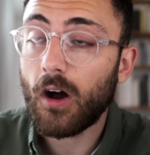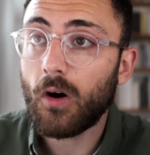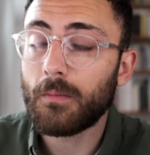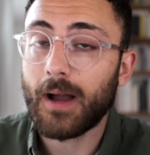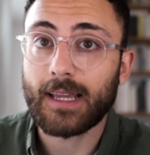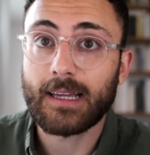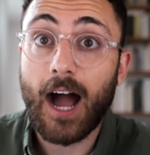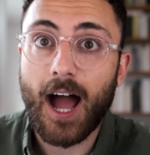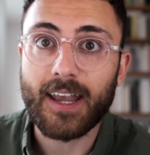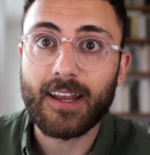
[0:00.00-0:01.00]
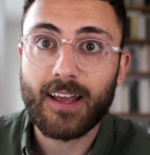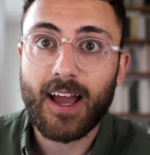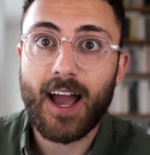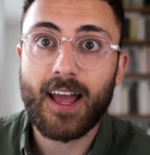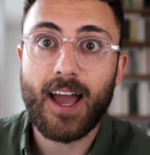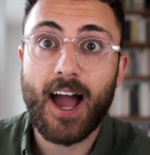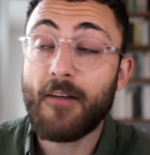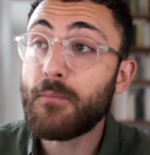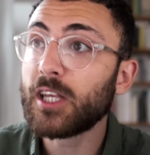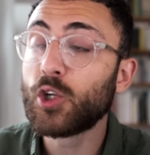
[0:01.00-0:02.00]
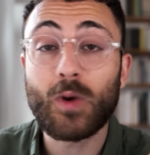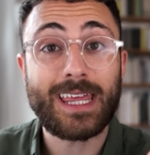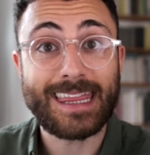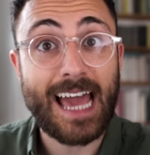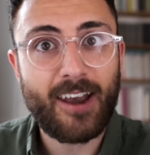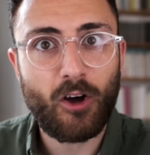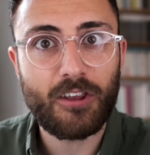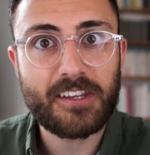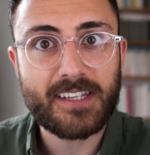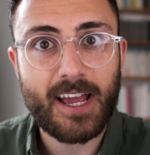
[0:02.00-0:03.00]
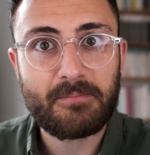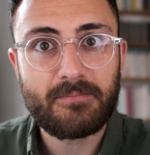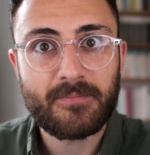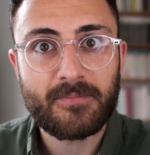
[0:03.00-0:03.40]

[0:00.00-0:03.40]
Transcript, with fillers: oh my God, I've been doing that all this time?